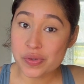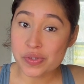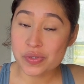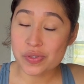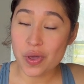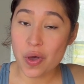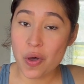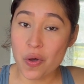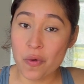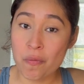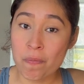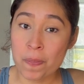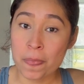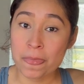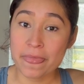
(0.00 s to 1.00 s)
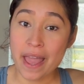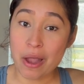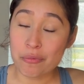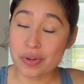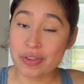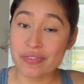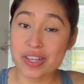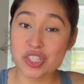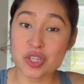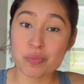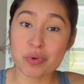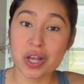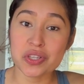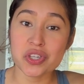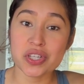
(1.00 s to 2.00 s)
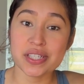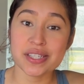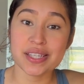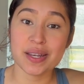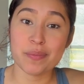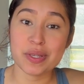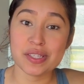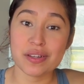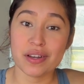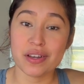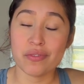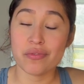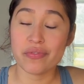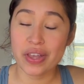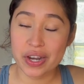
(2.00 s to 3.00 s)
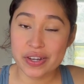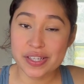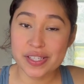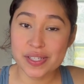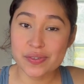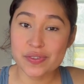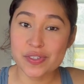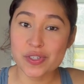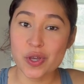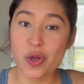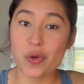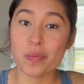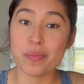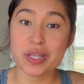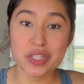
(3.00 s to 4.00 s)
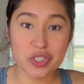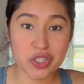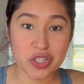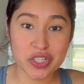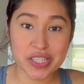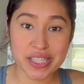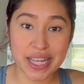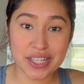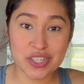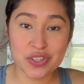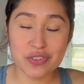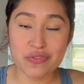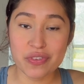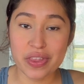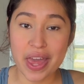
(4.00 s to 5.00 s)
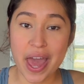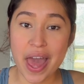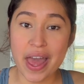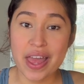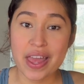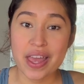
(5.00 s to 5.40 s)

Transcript: So that renovation project is going to be starting very soon. So be sure to stay tuned for that.